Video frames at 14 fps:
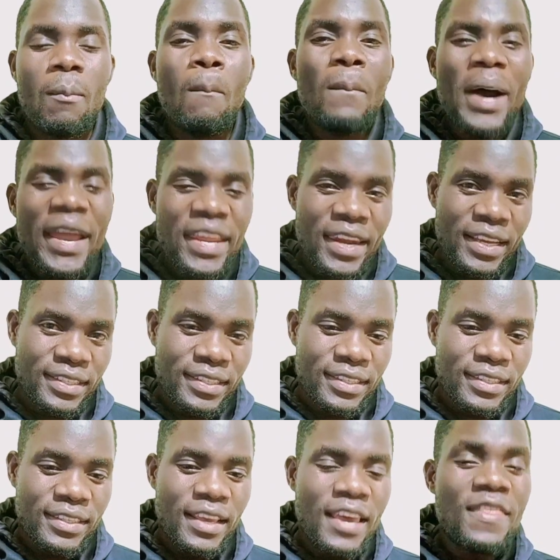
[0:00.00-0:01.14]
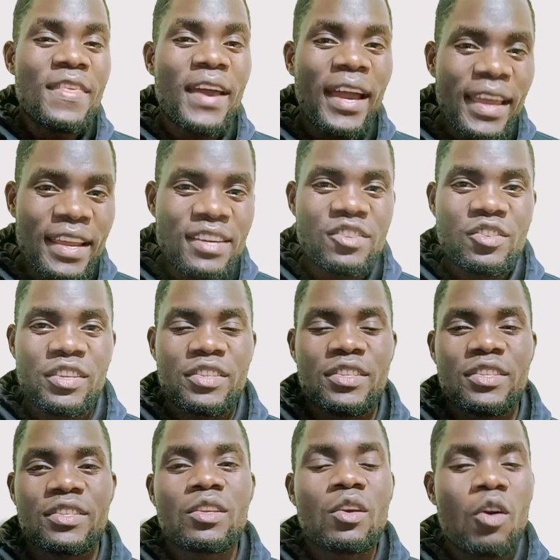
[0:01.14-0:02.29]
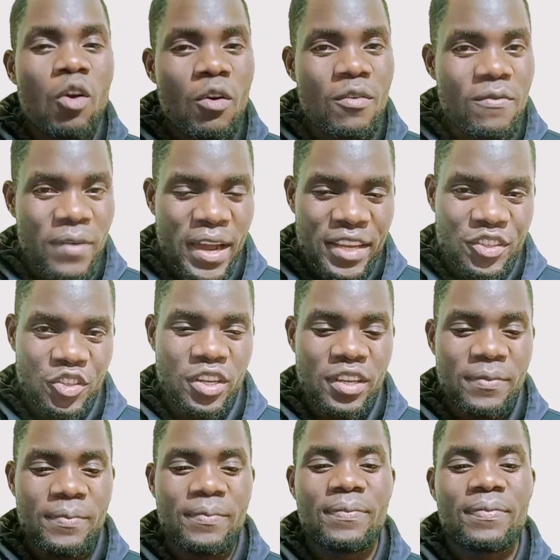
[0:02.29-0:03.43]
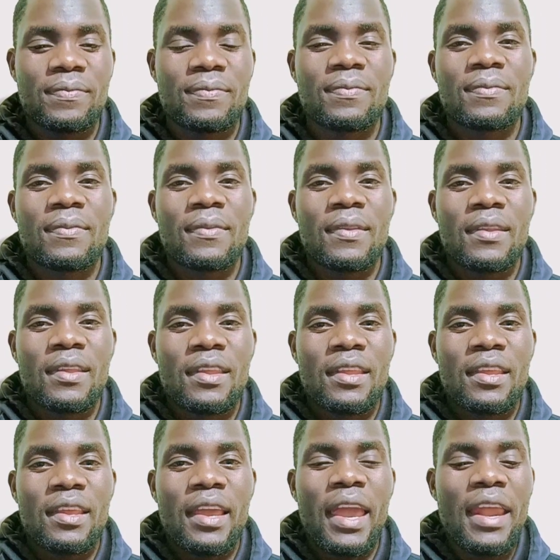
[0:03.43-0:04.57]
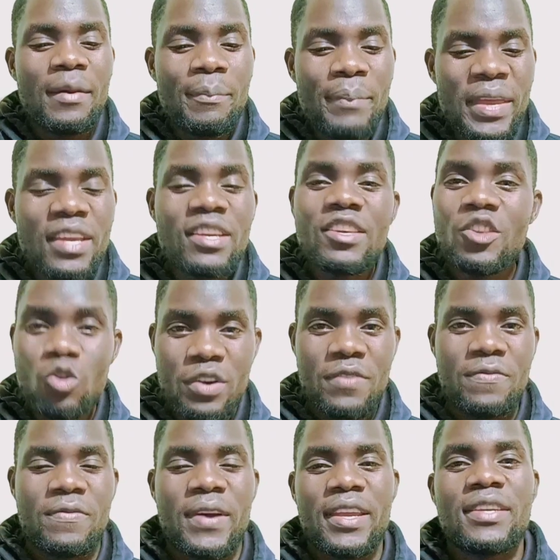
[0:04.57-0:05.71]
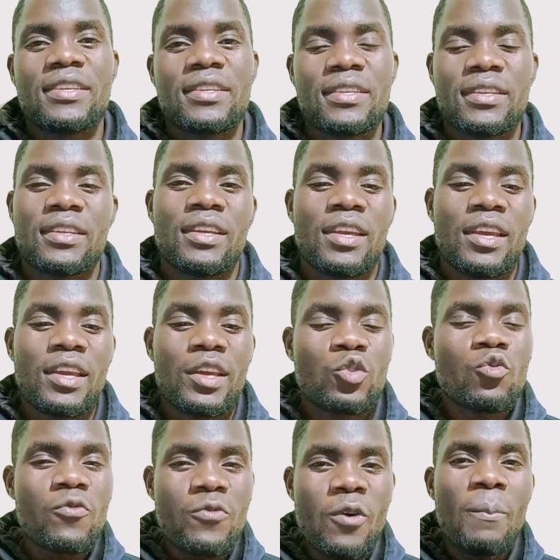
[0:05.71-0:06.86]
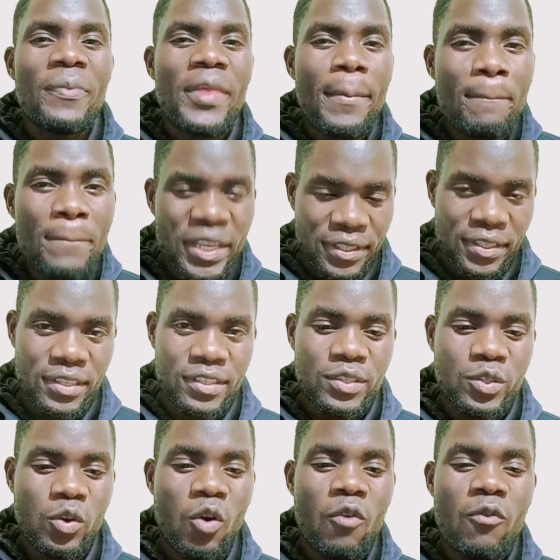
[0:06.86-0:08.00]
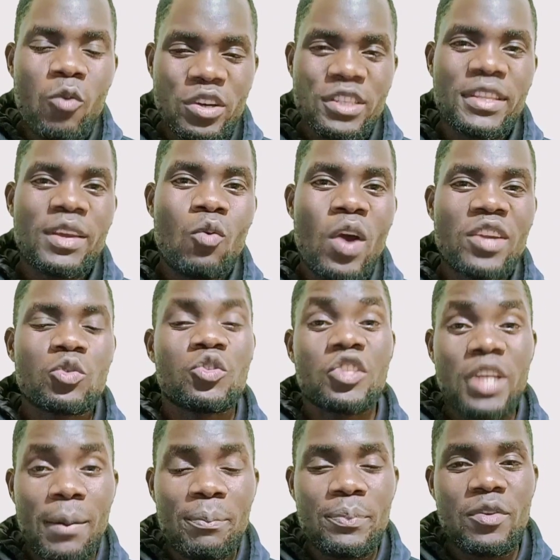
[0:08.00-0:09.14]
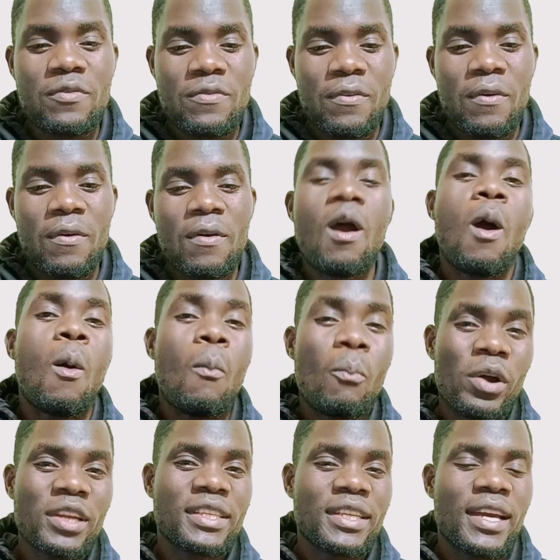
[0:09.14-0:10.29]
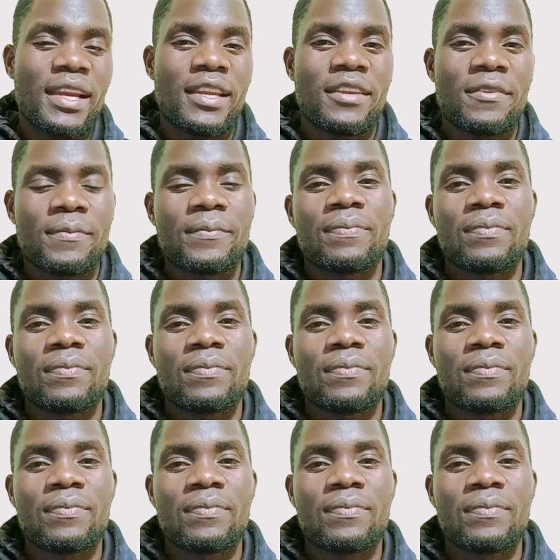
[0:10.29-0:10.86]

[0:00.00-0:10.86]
minus their interests converging and being unified to form the basis of what they want to champion for politically.